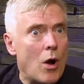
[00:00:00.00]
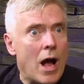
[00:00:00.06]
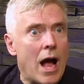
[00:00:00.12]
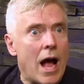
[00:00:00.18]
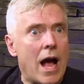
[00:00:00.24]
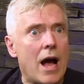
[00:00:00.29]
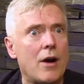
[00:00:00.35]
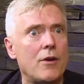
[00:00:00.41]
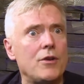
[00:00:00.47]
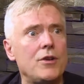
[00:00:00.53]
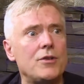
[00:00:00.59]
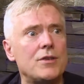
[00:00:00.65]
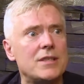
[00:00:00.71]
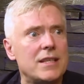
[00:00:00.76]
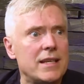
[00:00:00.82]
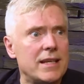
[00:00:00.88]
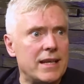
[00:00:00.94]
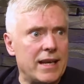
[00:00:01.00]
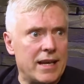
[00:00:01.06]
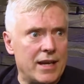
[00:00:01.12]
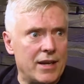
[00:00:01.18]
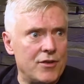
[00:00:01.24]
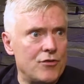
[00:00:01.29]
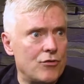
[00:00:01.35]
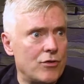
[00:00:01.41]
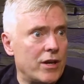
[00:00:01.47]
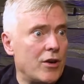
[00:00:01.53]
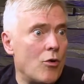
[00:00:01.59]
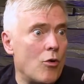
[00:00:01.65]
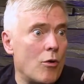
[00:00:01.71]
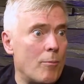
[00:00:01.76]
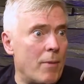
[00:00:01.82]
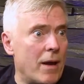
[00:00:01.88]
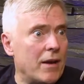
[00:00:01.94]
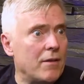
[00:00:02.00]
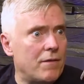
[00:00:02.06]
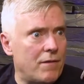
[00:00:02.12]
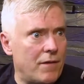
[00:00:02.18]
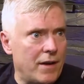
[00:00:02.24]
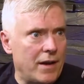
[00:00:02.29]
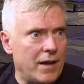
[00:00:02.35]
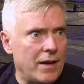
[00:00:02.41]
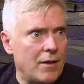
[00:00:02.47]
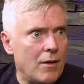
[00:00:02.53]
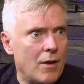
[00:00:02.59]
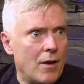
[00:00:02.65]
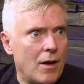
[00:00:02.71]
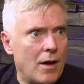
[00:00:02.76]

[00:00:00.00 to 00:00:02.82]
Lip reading: How do you see it hindering or benefiting